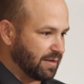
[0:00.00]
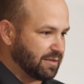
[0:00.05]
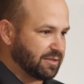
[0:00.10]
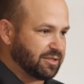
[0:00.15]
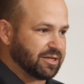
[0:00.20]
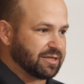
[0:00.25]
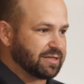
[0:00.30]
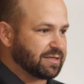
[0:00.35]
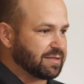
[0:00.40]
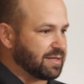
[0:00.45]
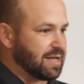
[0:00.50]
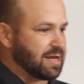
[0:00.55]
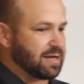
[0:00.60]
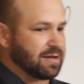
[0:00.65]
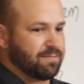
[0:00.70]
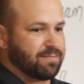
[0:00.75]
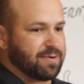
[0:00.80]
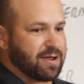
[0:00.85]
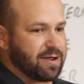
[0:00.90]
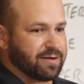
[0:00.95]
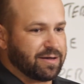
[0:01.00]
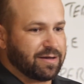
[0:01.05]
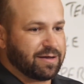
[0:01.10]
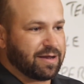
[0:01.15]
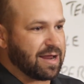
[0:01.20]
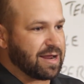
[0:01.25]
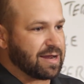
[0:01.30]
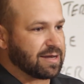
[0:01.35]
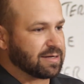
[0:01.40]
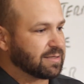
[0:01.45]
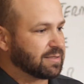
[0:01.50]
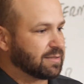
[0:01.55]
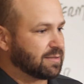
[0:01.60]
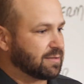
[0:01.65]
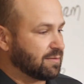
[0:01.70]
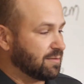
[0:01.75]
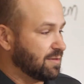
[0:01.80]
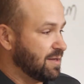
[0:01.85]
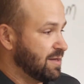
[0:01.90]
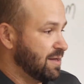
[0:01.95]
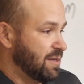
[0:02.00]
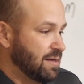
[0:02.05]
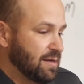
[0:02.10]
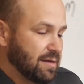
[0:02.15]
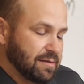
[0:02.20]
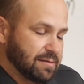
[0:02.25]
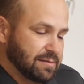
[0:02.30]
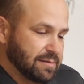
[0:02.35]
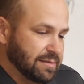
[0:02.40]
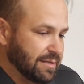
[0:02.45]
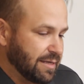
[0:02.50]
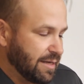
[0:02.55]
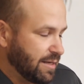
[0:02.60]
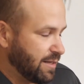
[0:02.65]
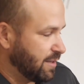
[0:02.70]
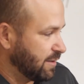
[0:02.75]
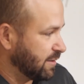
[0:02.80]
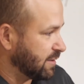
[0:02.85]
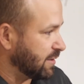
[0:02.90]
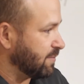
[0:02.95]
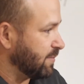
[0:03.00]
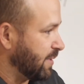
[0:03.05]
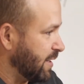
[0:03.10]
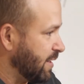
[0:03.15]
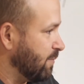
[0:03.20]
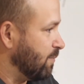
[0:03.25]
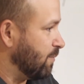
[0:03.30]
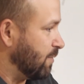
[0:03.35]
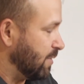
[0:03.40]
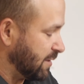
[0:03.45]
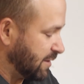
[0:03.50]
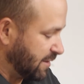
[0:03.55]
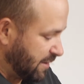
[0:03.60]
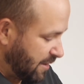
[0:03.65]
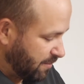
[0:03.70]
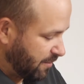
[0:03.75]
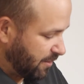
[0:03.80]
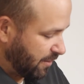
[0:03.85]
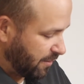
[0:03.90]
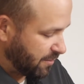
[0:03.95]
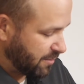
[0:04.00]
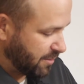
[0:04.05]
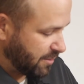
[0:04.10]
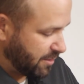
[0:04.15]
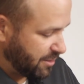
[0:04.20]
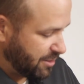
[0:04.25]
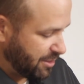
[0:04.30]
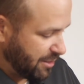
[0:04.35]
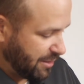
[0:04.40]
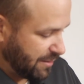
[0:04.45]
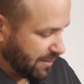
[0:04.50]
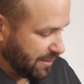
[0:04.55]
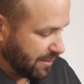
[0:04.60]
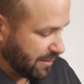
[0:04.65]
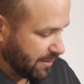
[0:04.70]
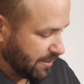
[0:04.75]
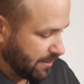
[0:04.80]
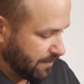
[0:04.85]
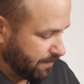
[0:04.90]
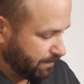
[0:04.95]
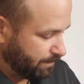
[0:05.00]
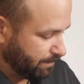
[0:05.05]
Just think about it as leading somebody one step closer to Jesus.